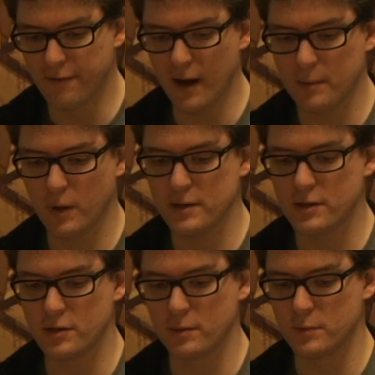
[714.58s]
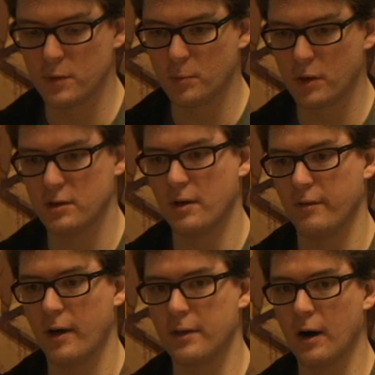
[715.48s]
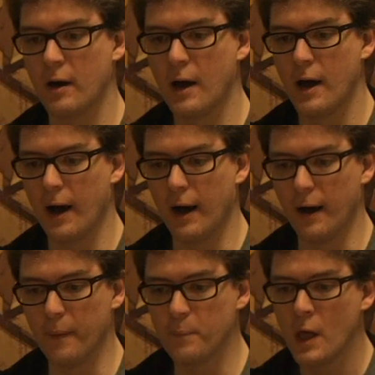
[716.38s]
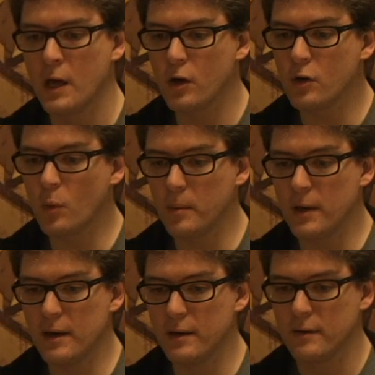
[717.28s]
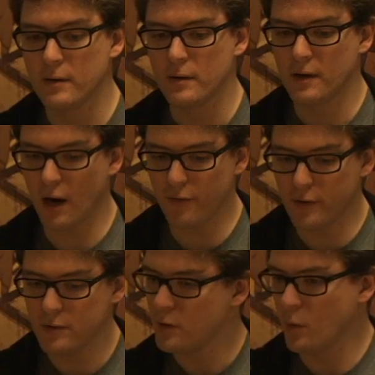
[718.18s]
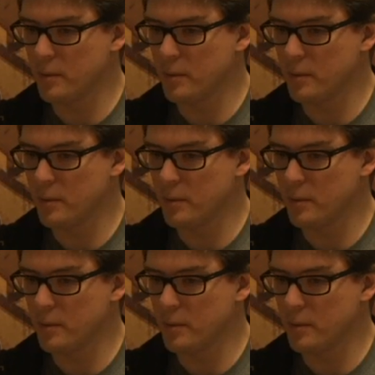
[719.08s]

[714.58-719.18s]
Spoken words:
Find places to put yourself out there. You want to be careful.